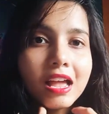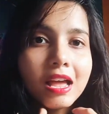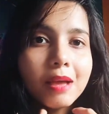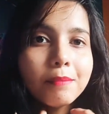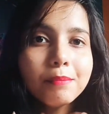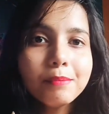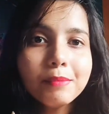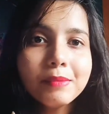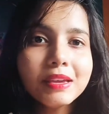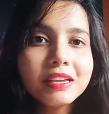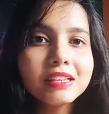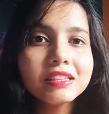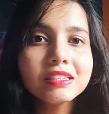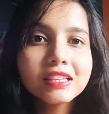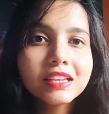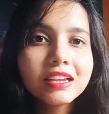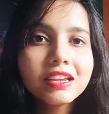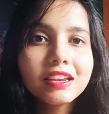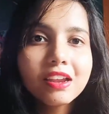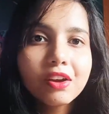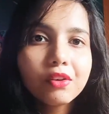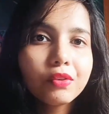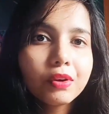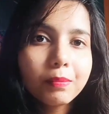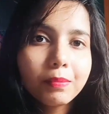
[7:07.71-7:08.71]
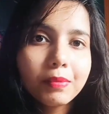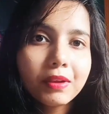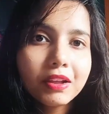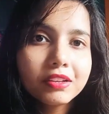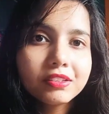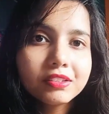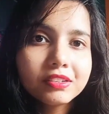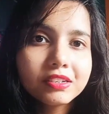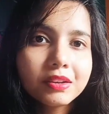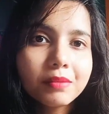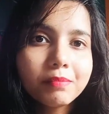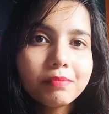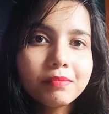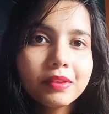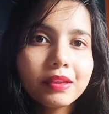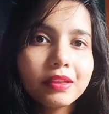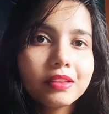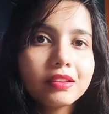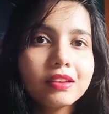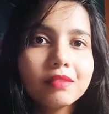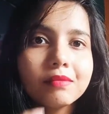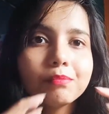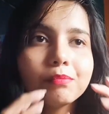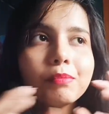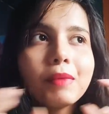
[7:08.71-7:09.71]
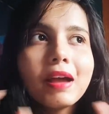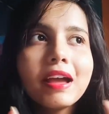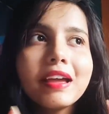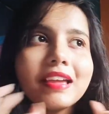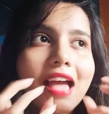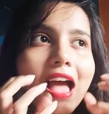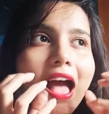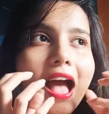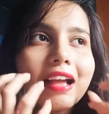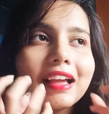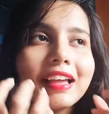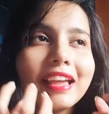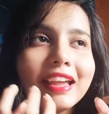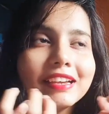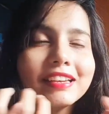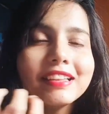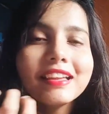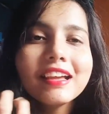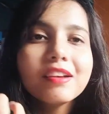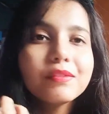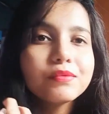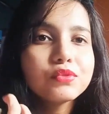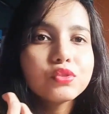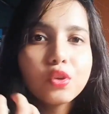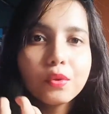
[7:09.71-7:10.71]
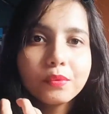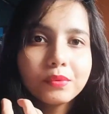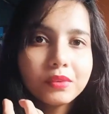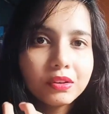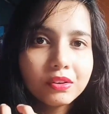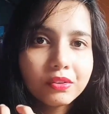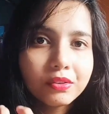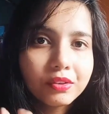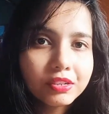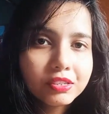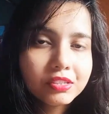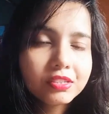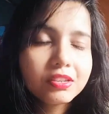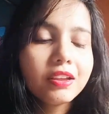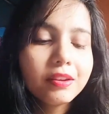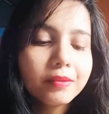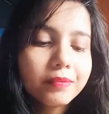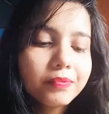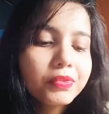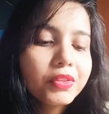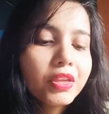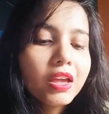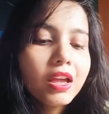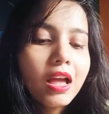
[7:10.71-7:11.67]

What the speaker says: mix in our bloodstream by getting absorbed into our skin.